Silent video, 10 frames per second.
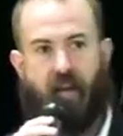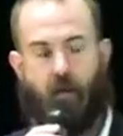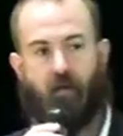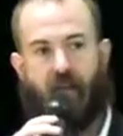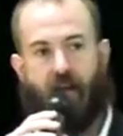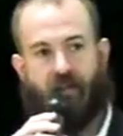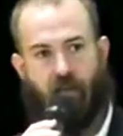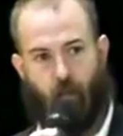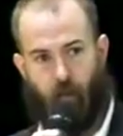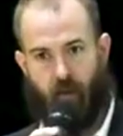and it was
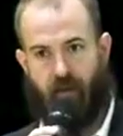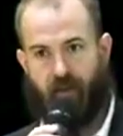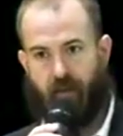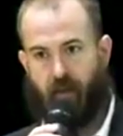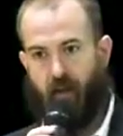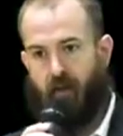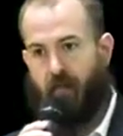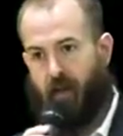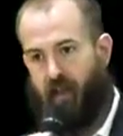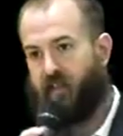actually worse
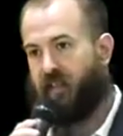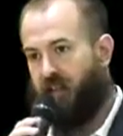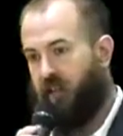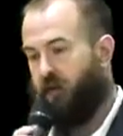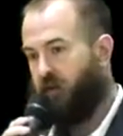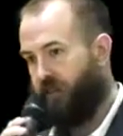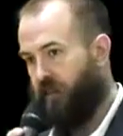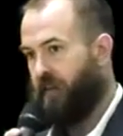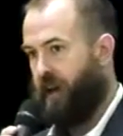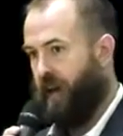because the EU
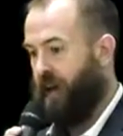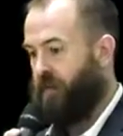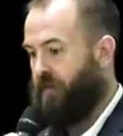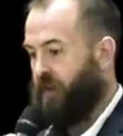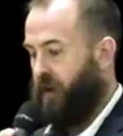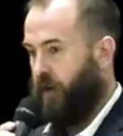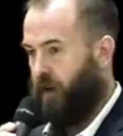didn't have